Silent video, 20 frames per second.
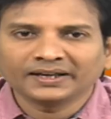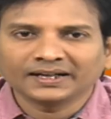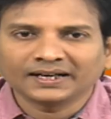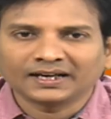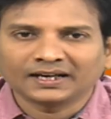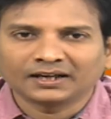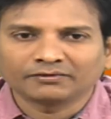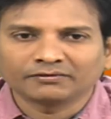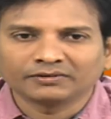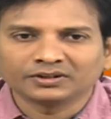
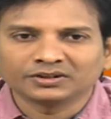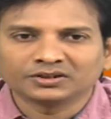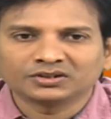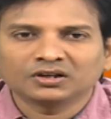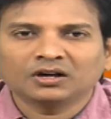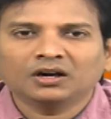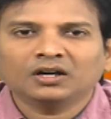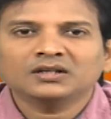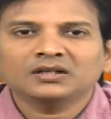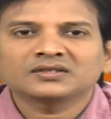language
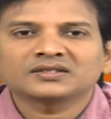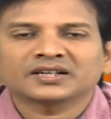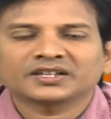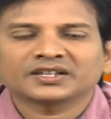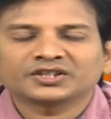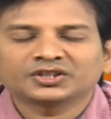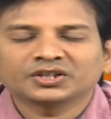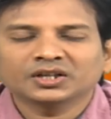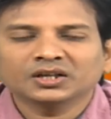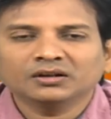or
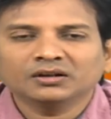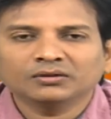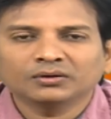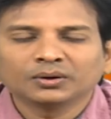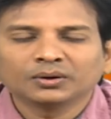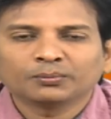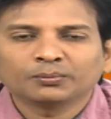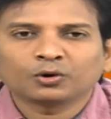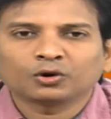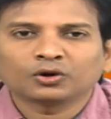structured
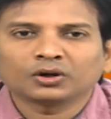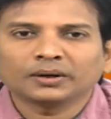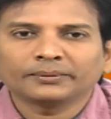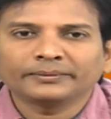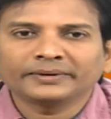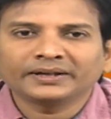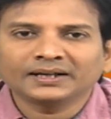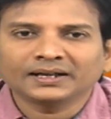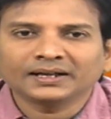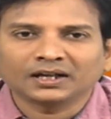
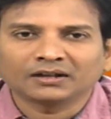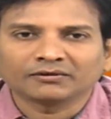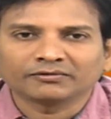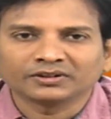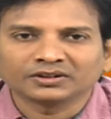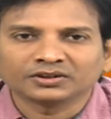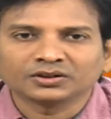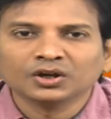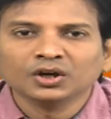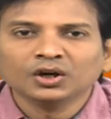programming language.